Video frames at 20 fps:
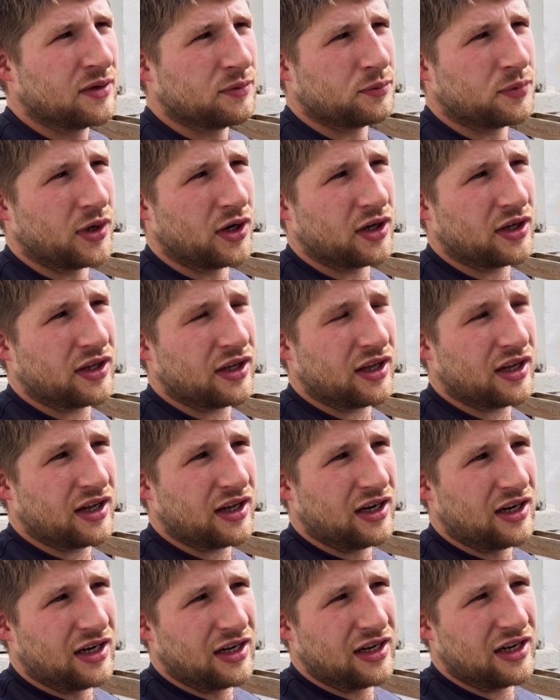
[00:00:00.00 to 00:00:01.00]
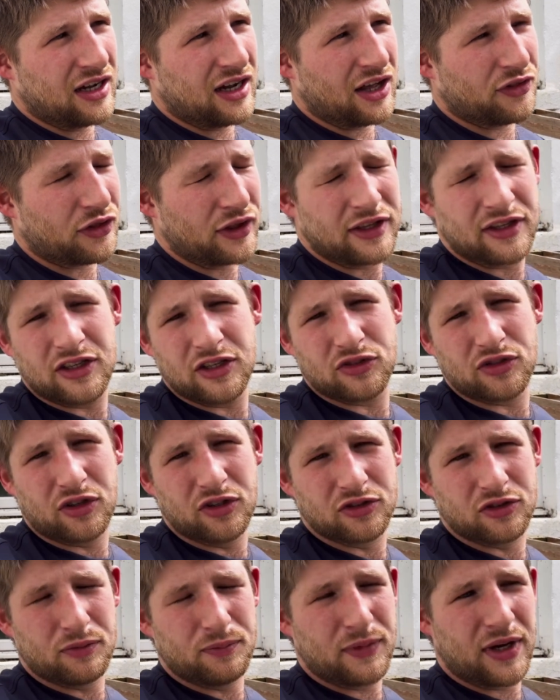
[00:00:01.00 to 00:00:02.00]
but I think it's
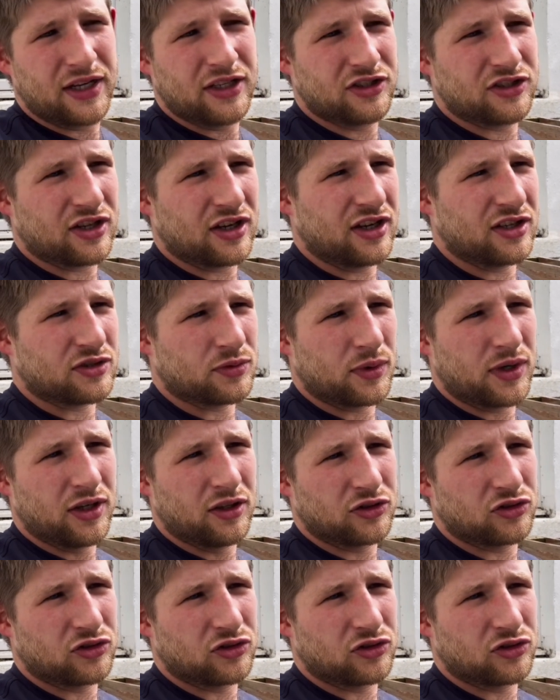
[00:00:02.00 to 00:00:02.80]
also mindset as well.